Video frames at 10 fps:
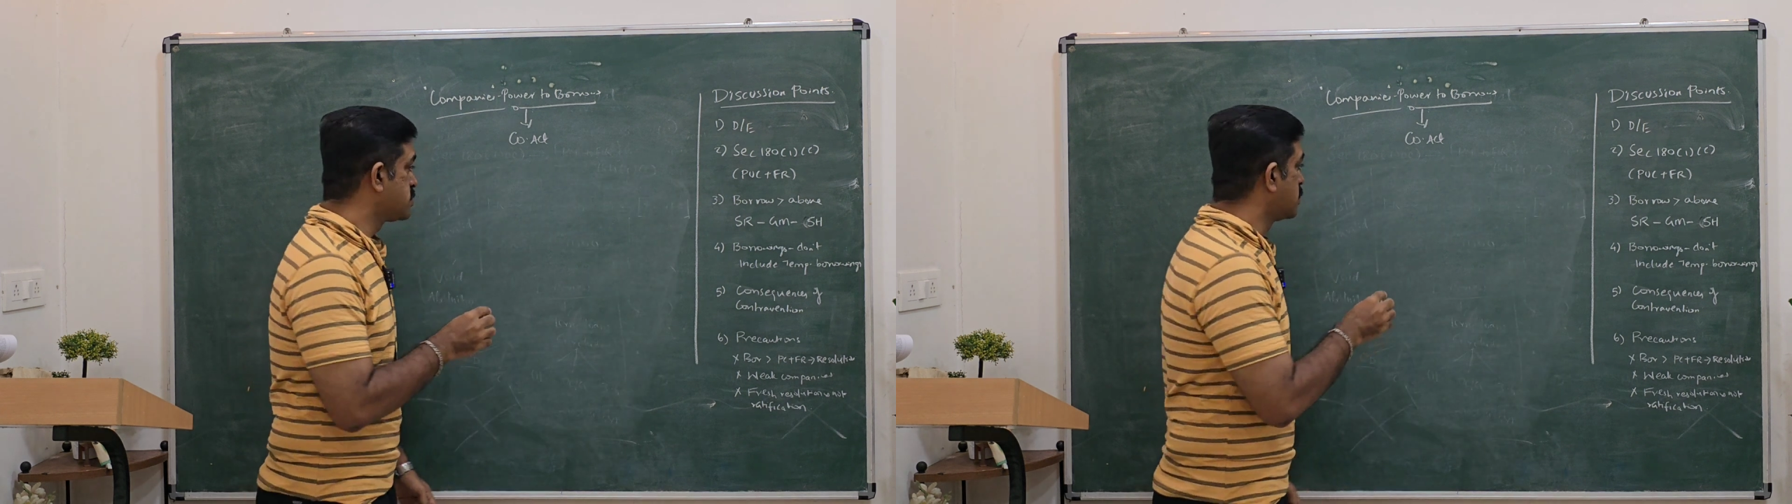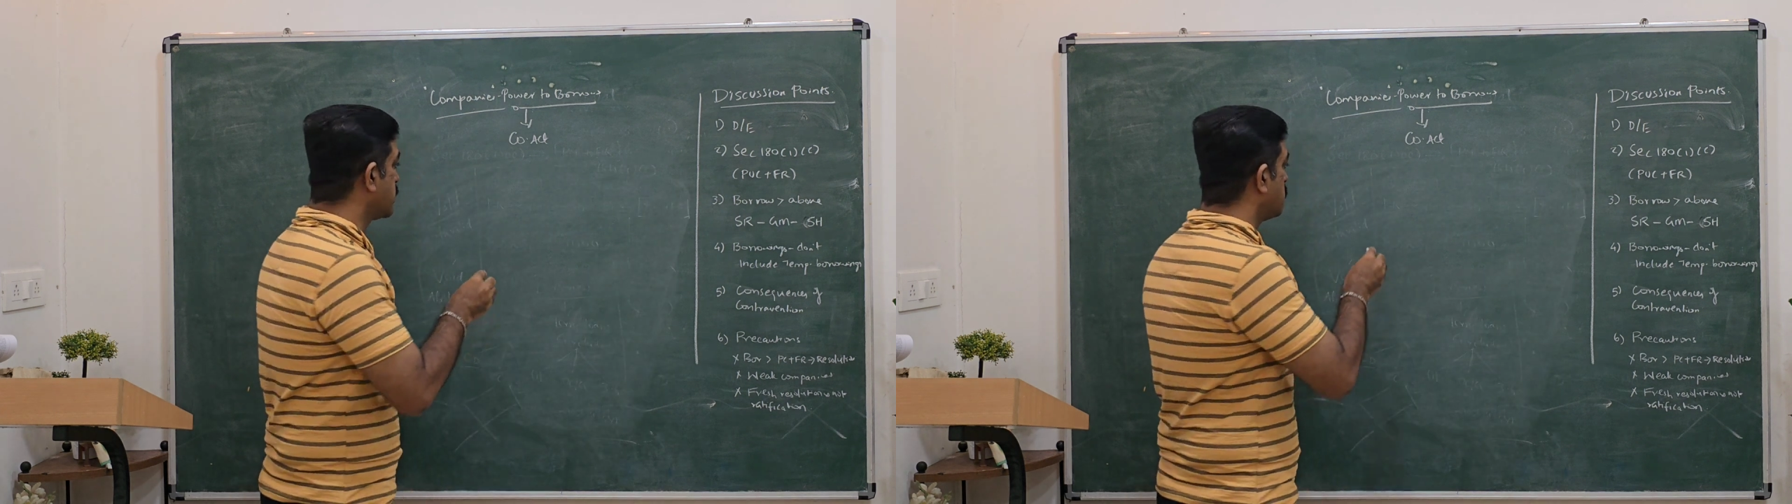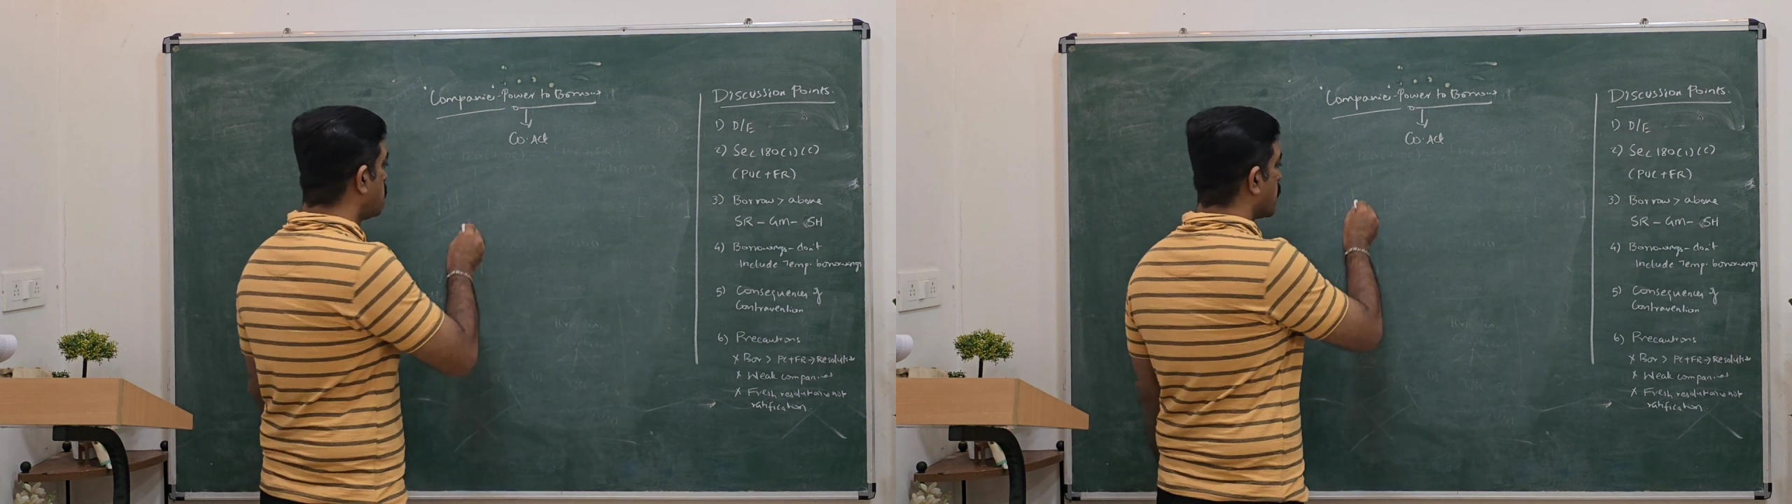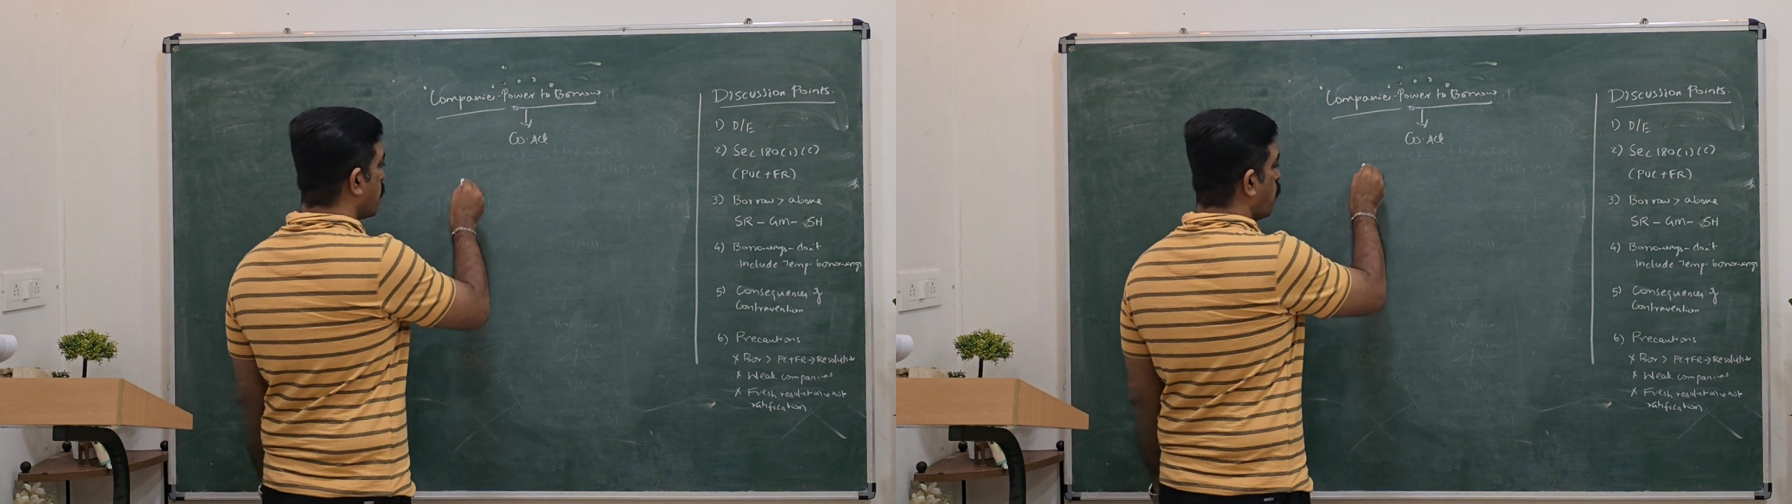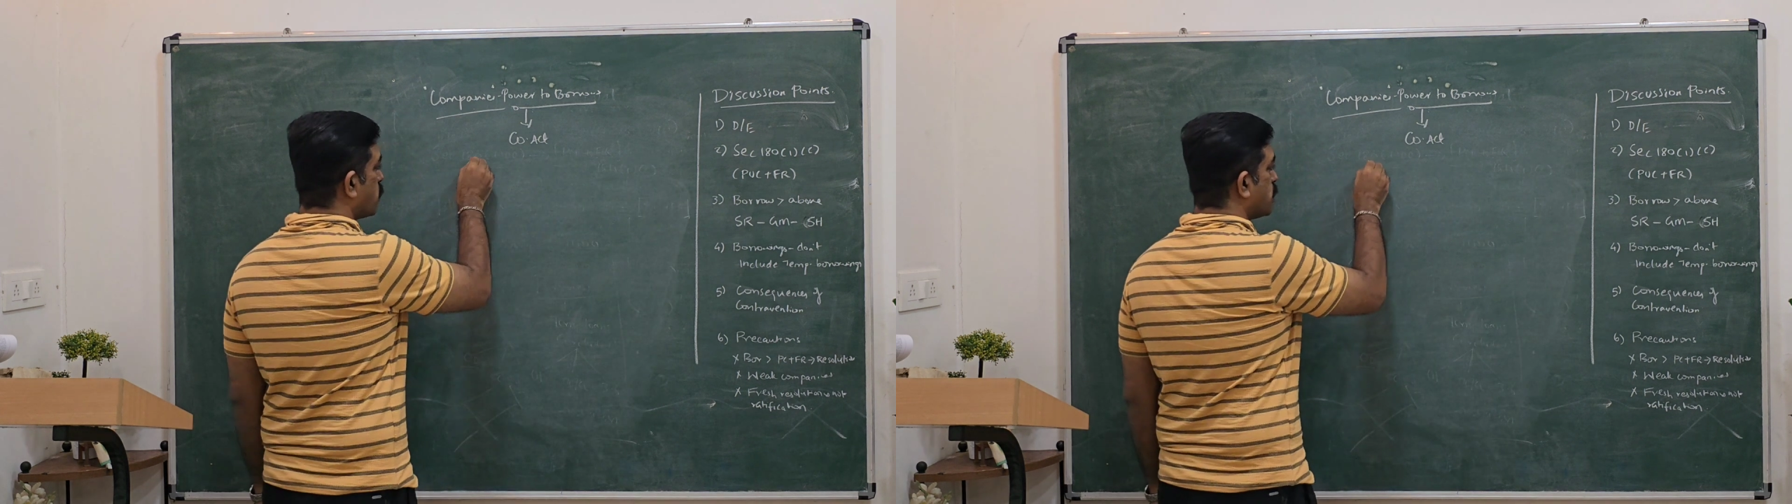certain
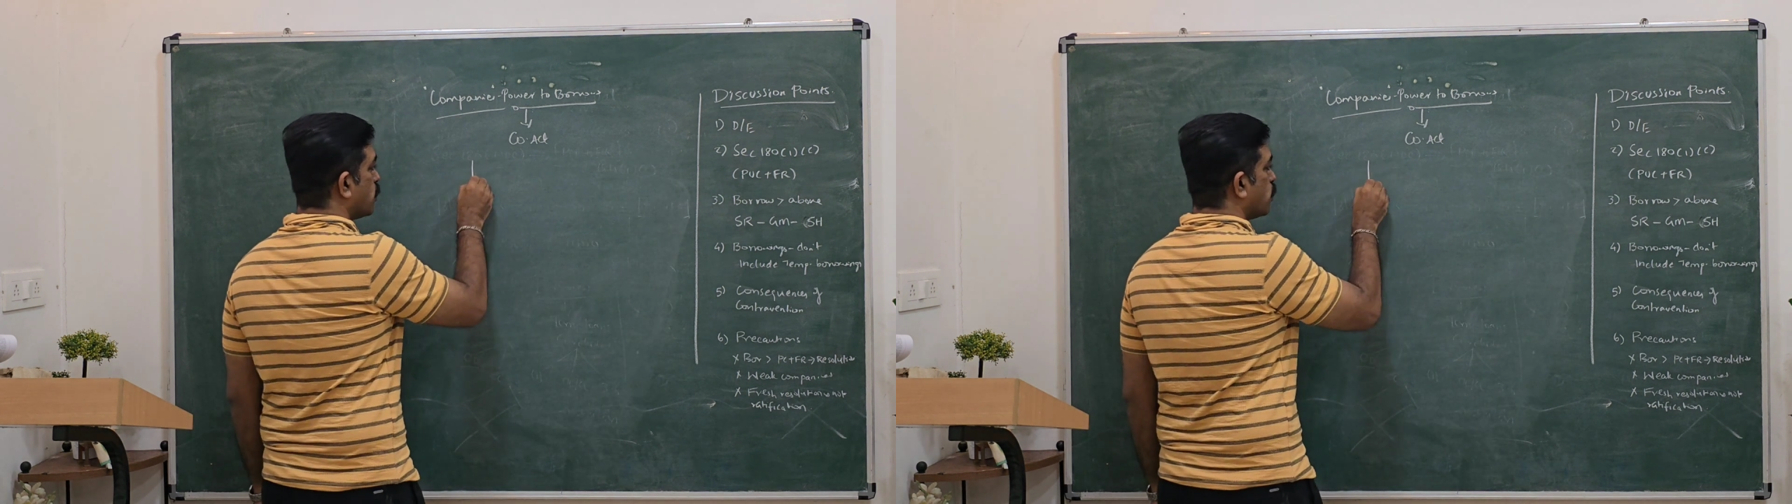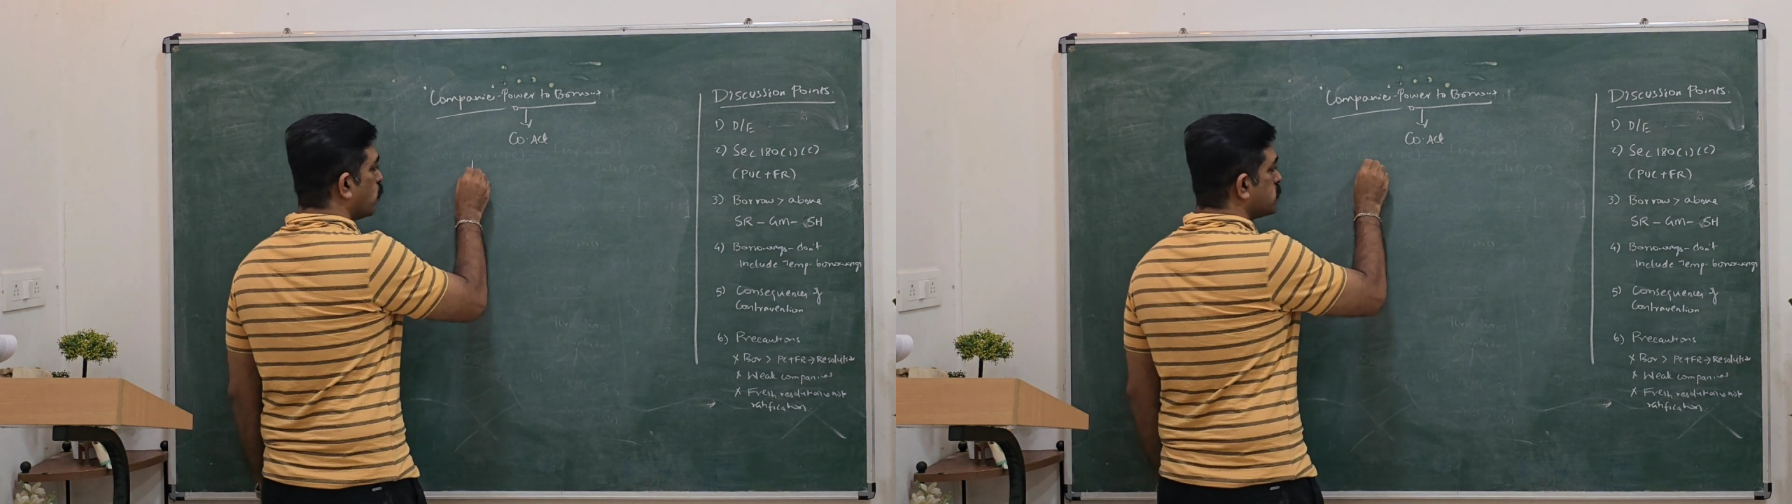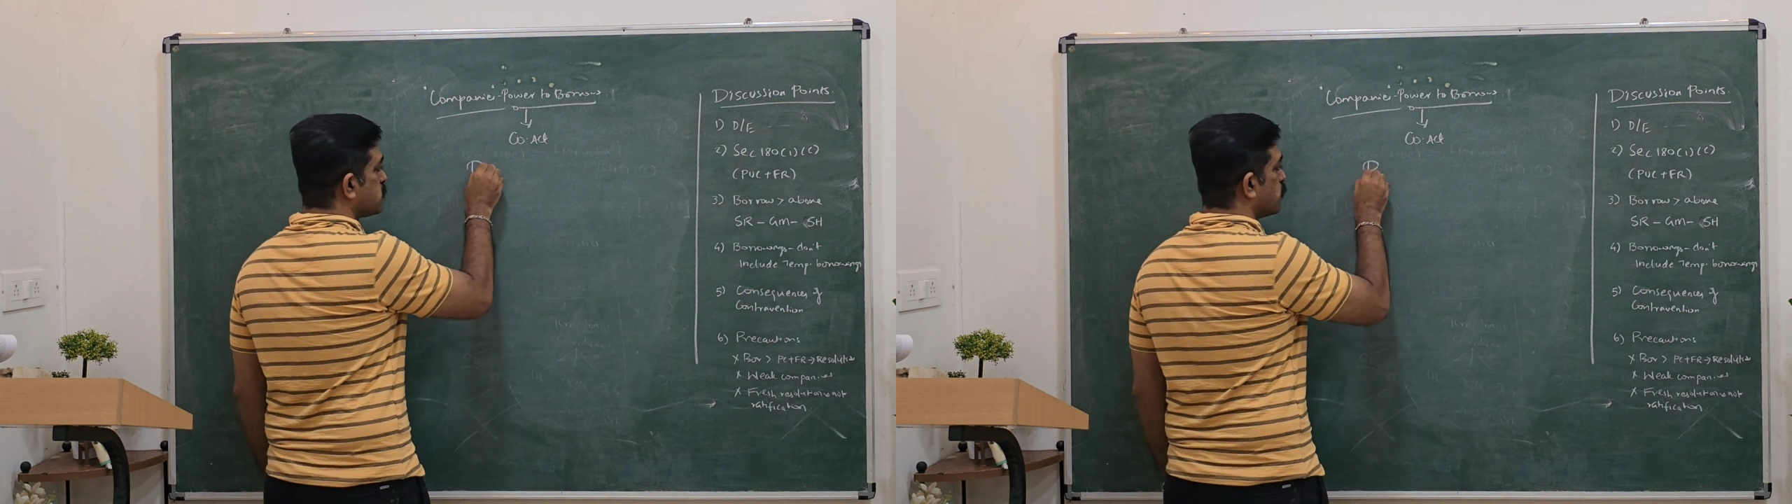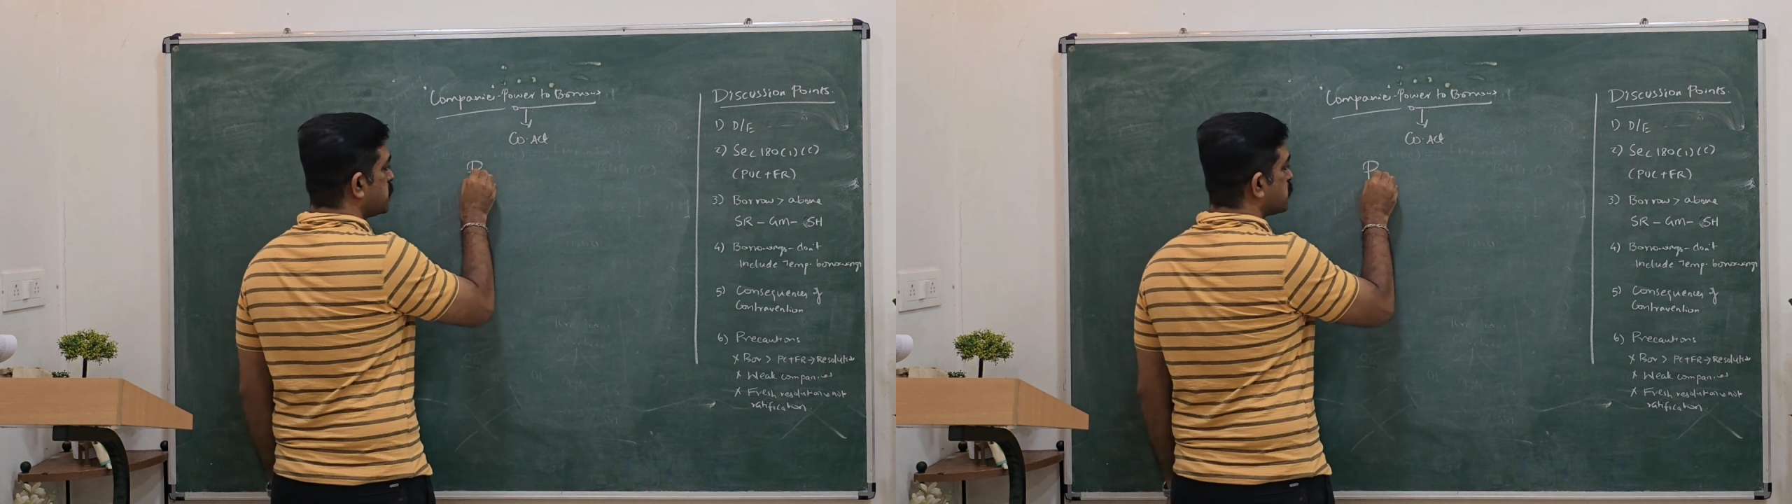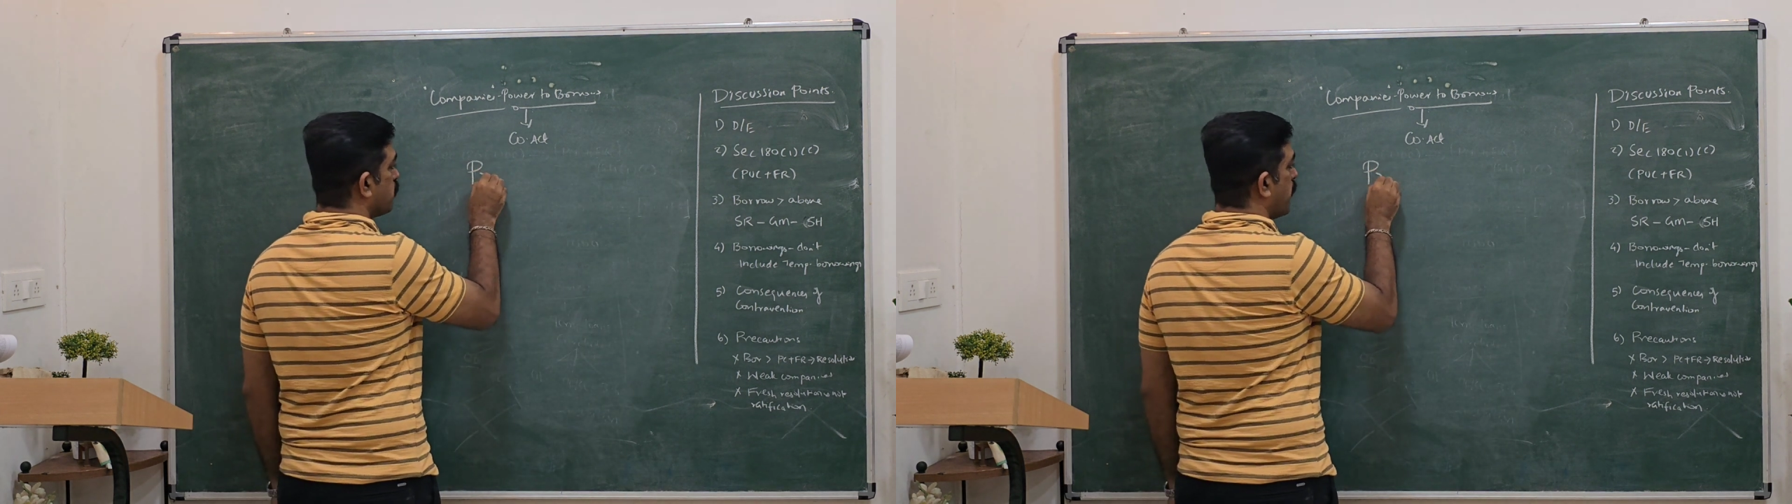precaution notes which